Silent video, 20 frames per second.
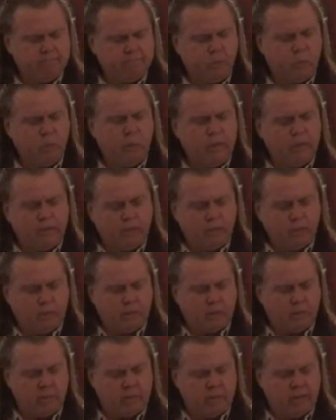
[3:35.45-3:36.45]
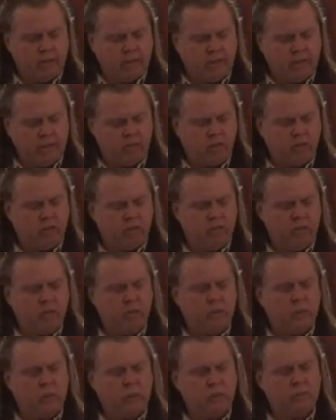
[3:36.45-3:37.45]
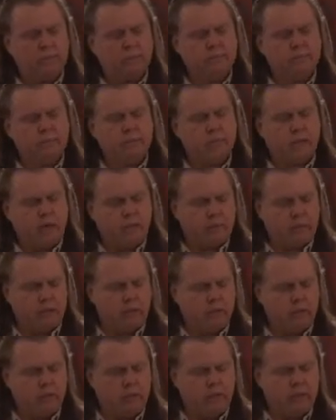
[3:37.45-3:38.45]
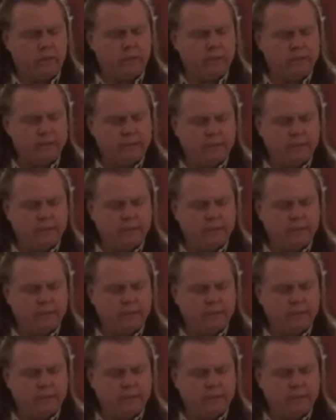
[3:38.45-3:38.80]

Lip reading: Well, what else about me is ancient and new, common and unique?